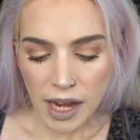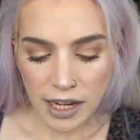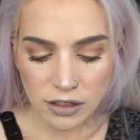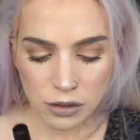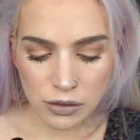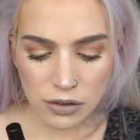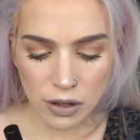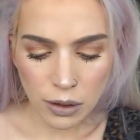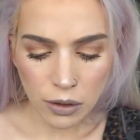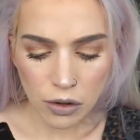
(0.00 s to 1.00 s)
It does
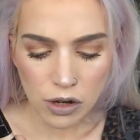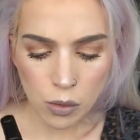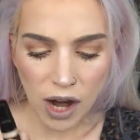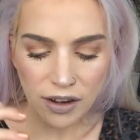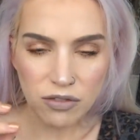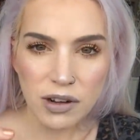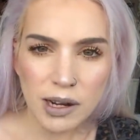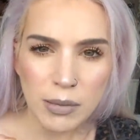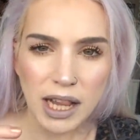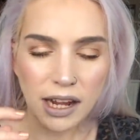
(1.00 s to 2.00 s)
look quite creamy,